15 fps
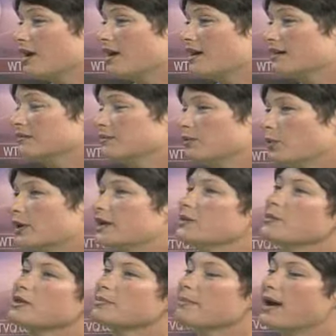Uh,
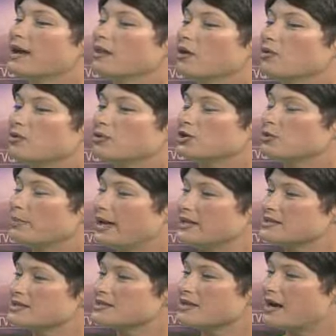working with my local
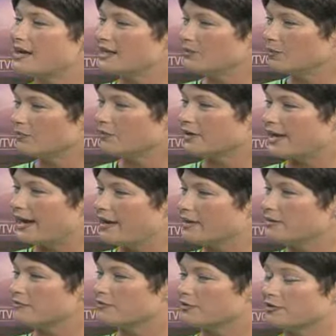humane society in Woodford
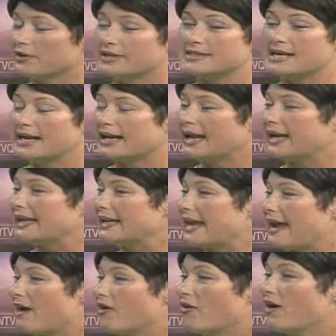County for a decade
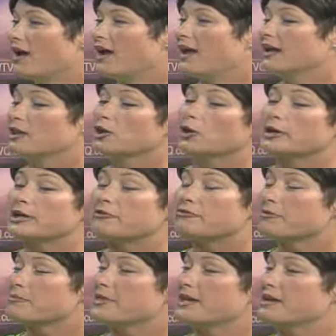now, learning
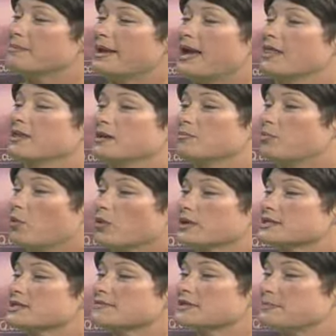from them how the
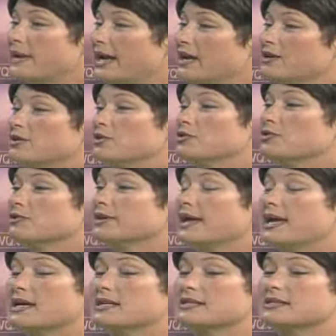importance of spay and neuter
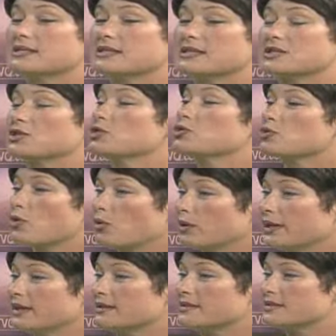is is
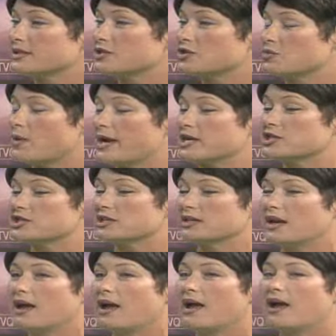controlling the
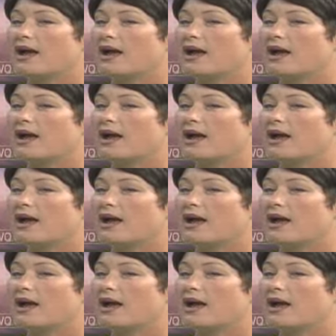situation